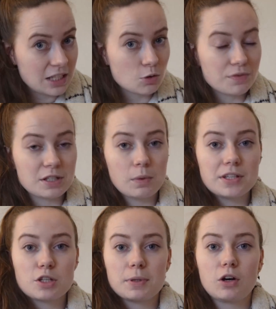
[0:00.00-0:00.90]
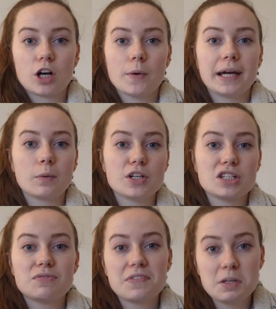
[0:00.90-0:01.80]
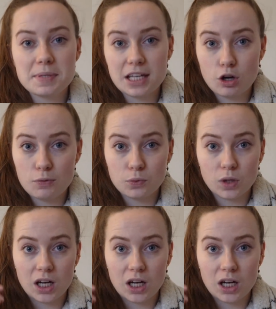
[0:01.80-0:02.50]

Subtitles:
so obviously won't still be ongoing, which is 50% off all